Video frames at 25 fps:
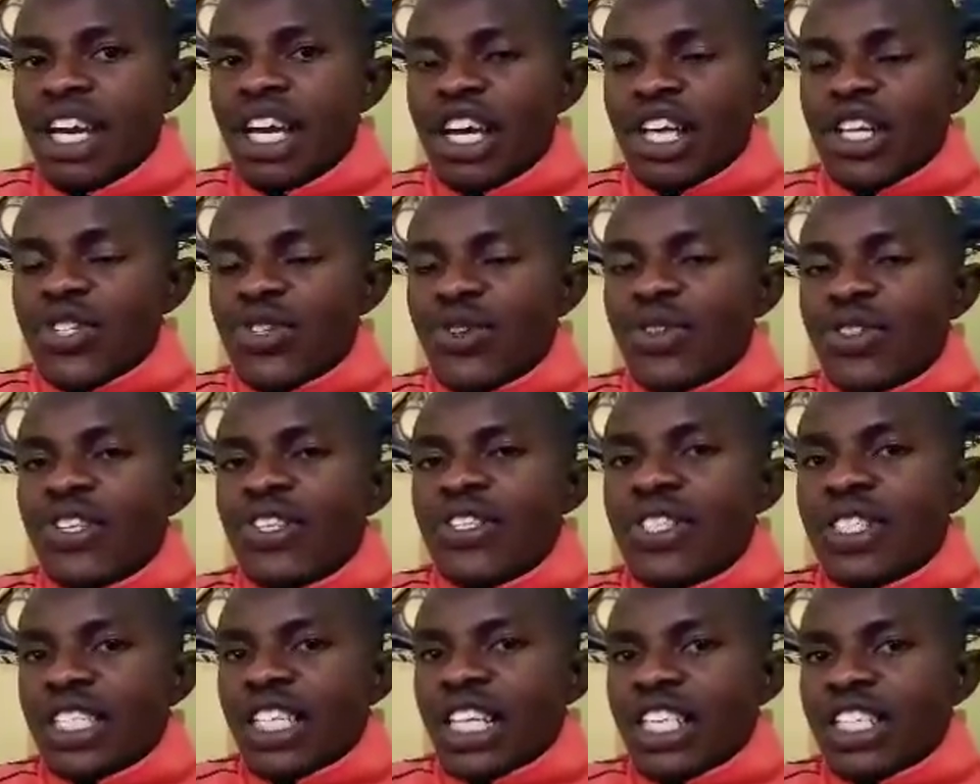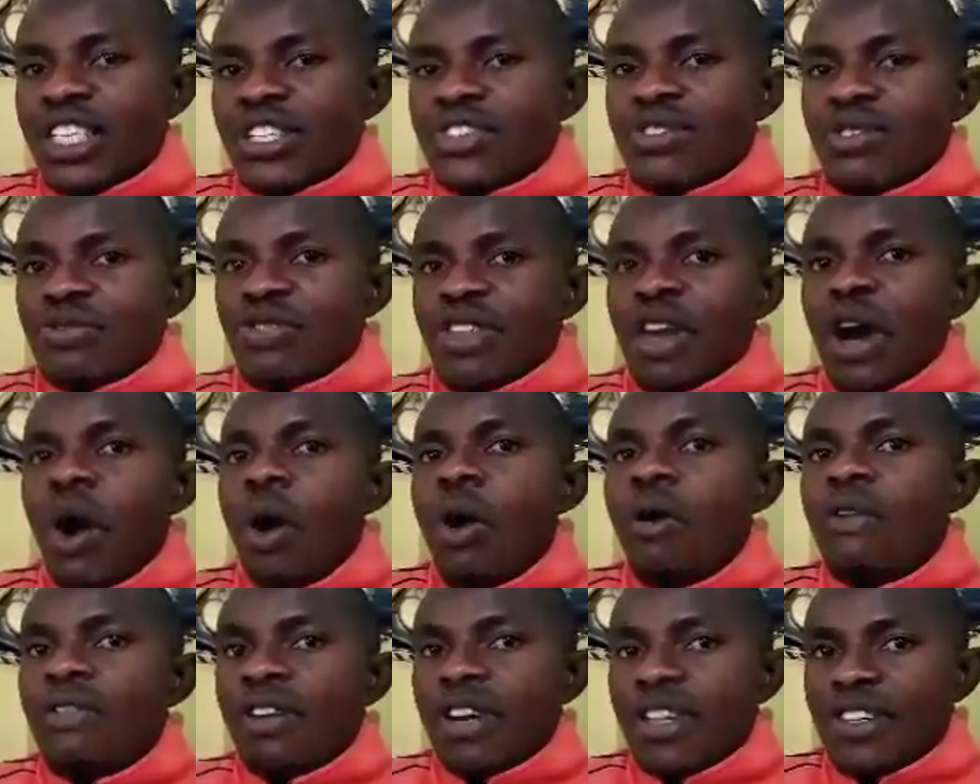So these charges of the
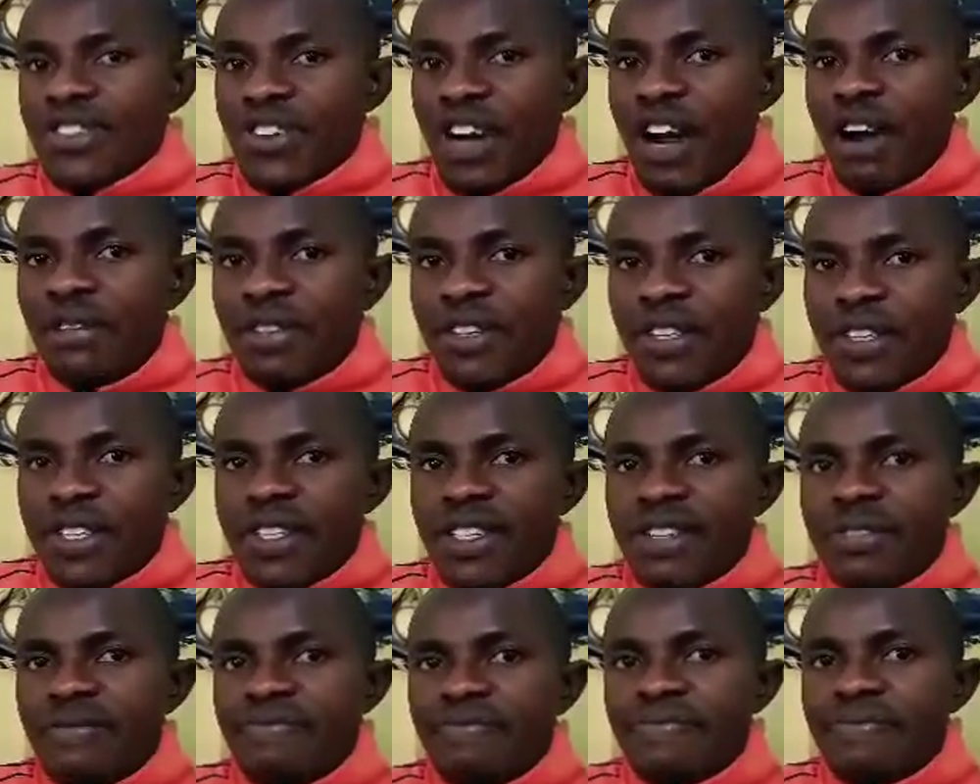overdrafts,